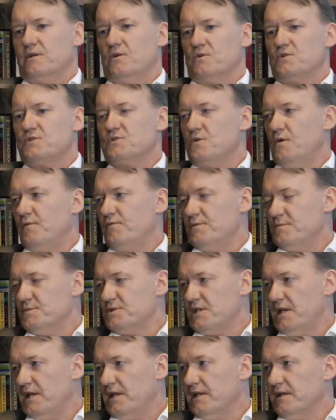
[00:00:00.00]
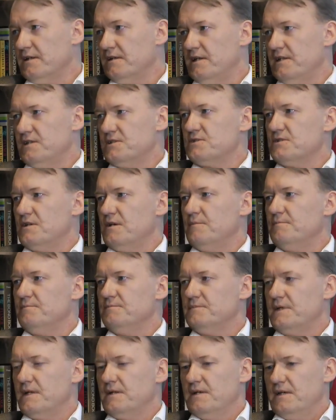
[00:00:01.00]
got stopped from selling its
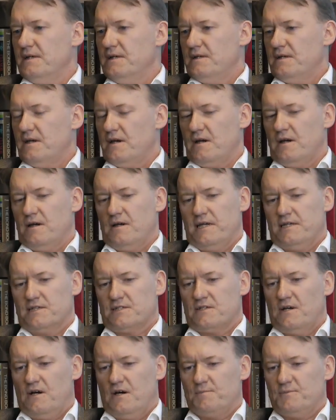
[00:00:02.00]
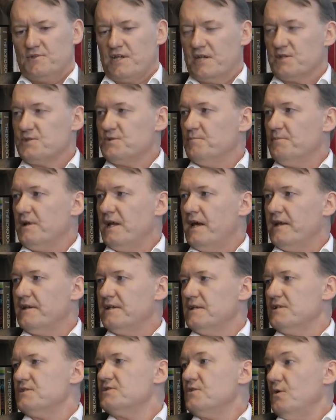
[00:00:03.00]
card protection plan.
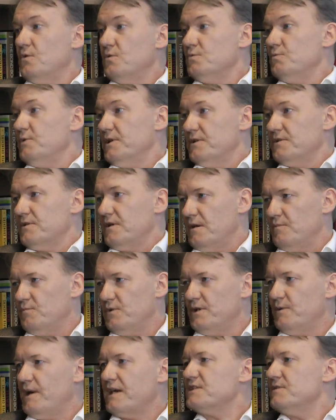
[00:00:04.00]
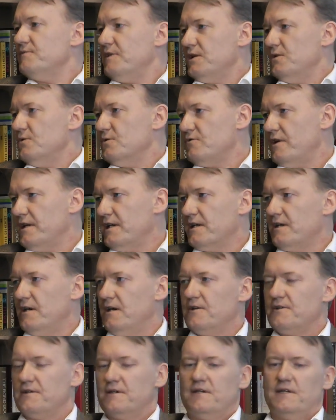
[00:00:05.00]
It's sold with when you activate your credit
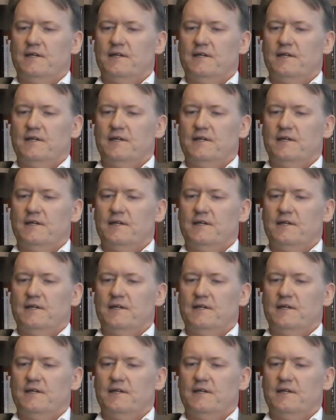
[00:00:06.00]
card.